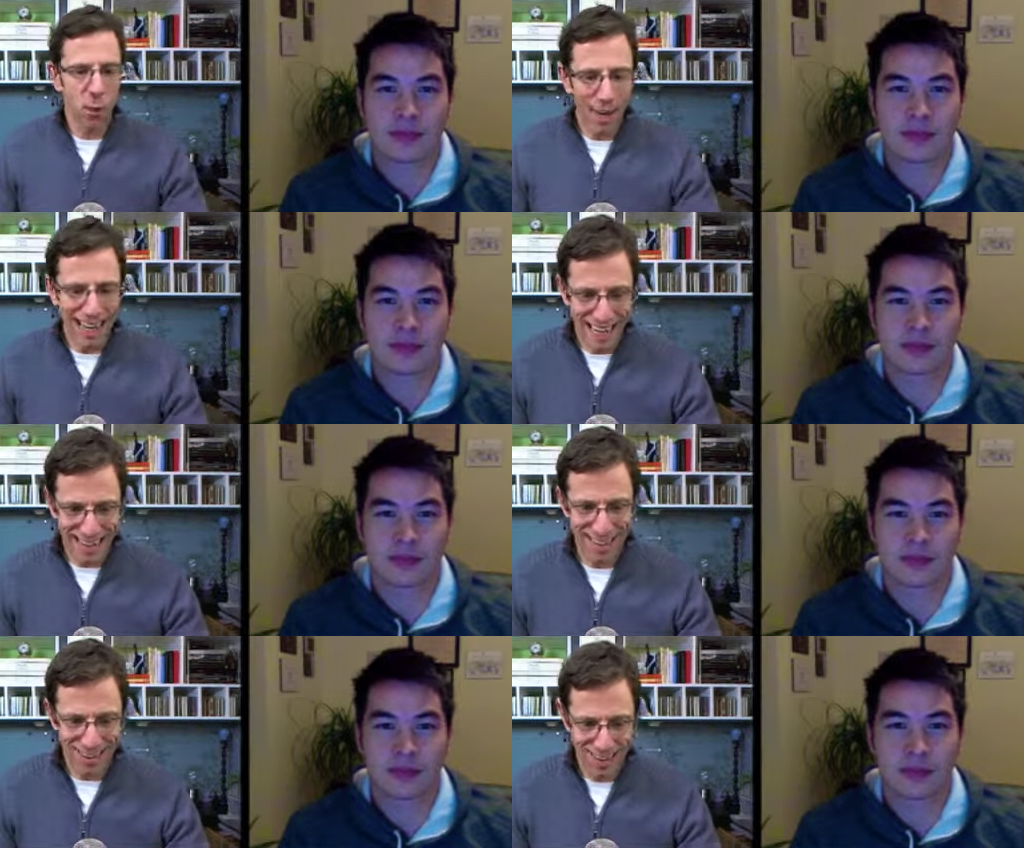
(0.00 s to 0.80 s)
Speaker 1: What
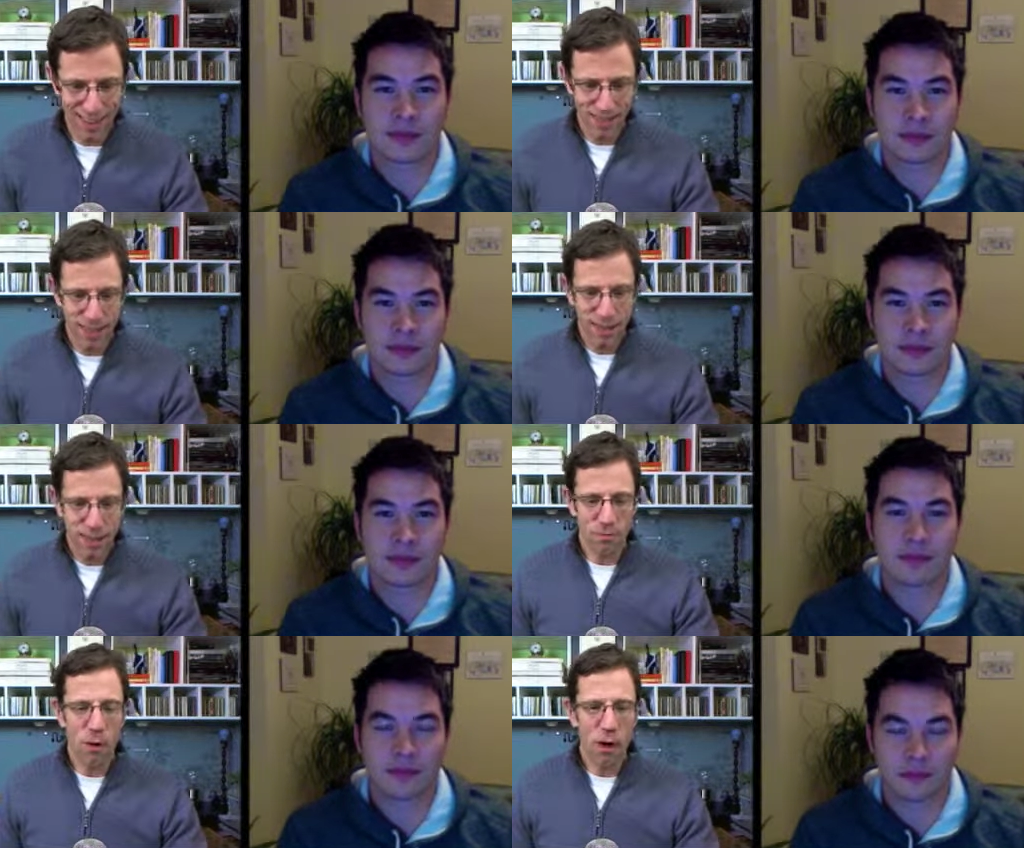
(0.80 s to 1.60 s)
is
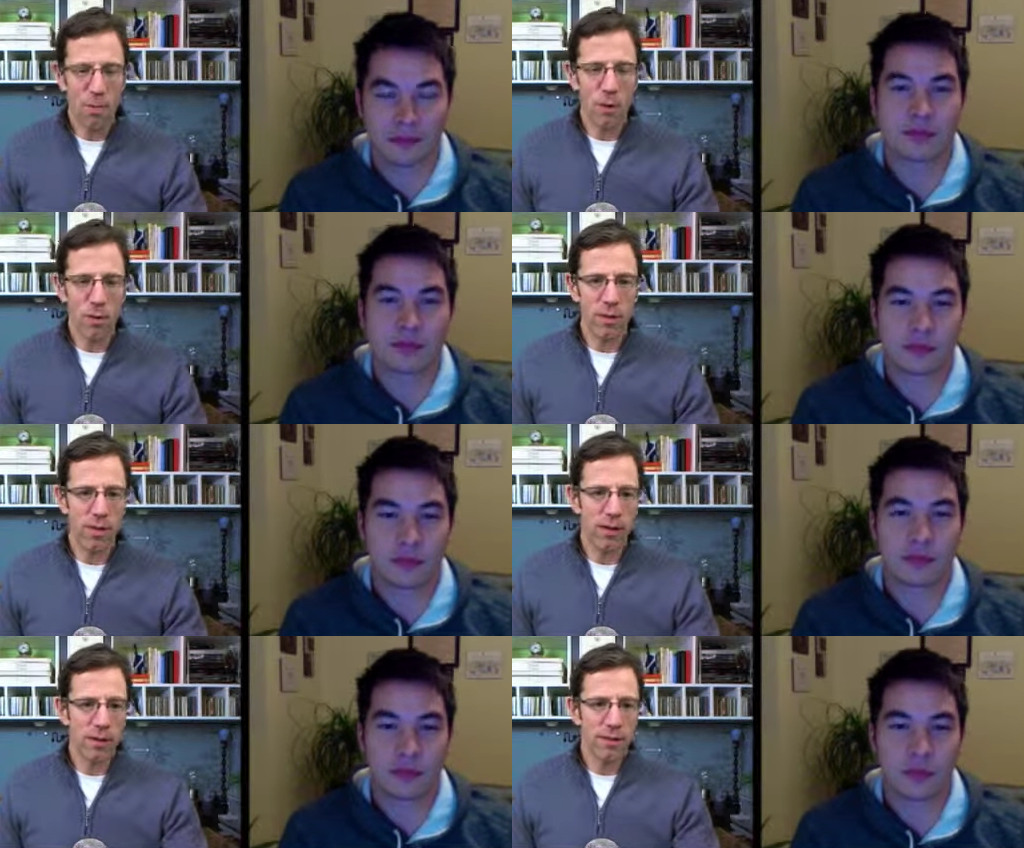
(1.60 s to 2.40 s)
your, a mobile
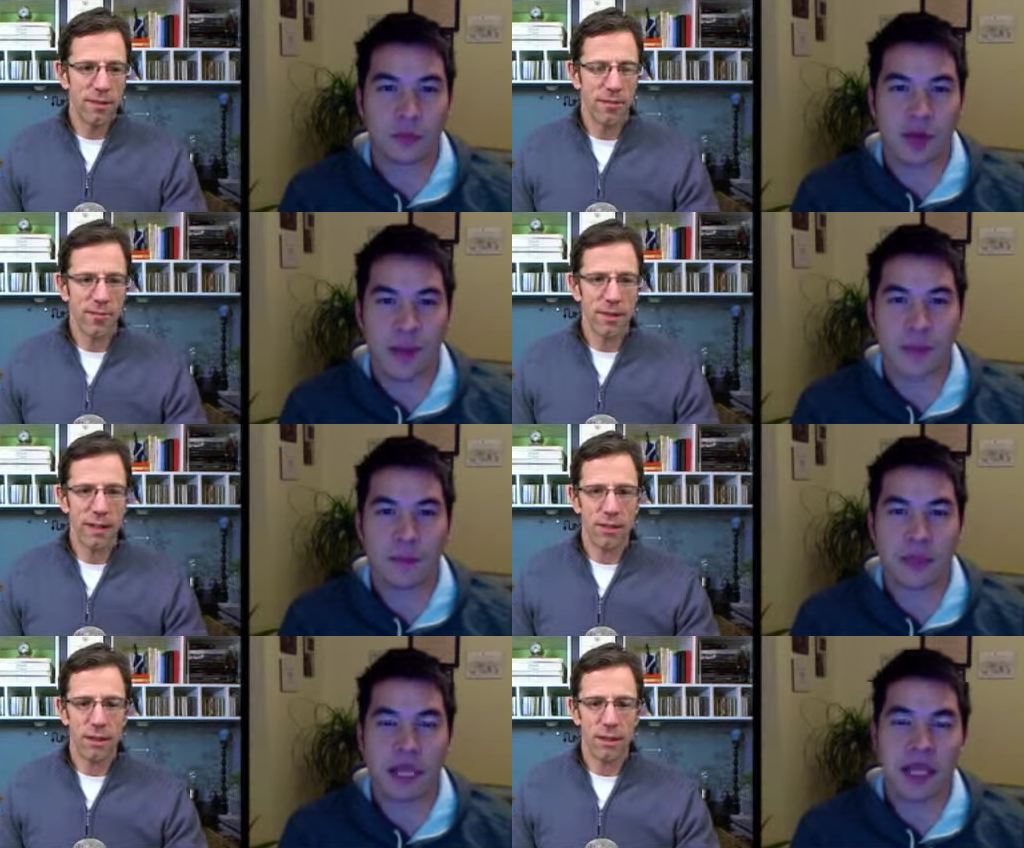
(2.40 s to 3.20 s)
designer?
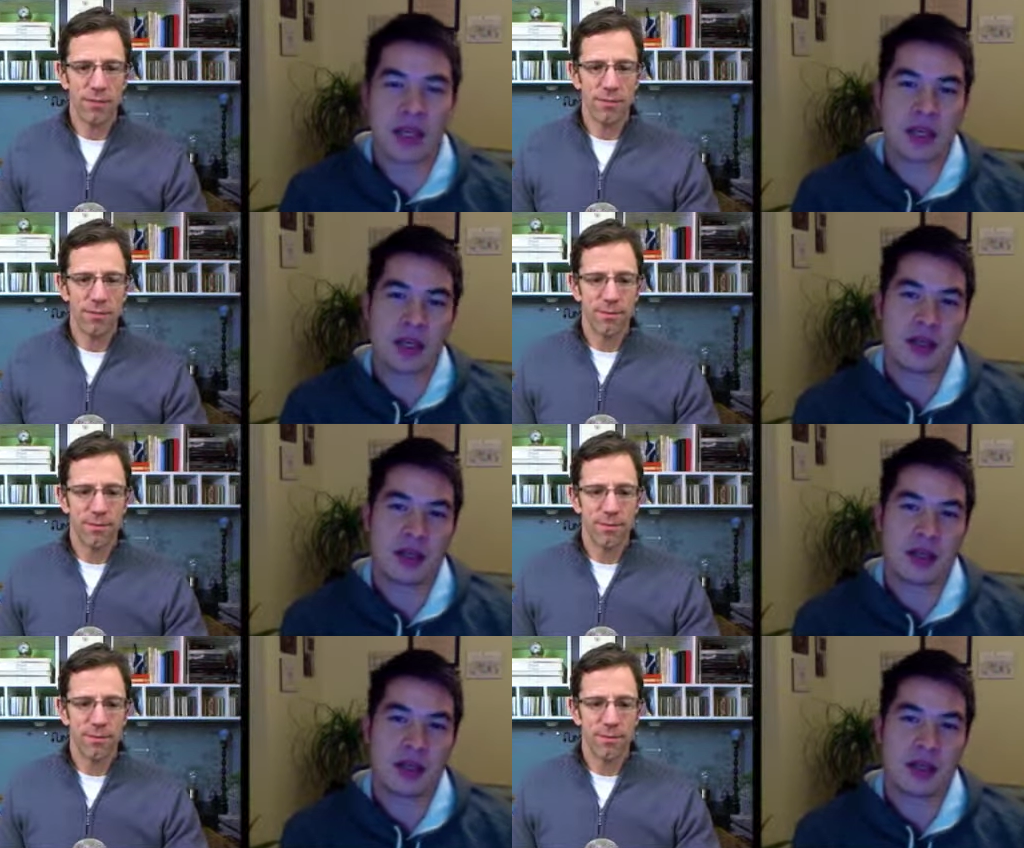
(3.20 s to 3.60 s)
What's that skill?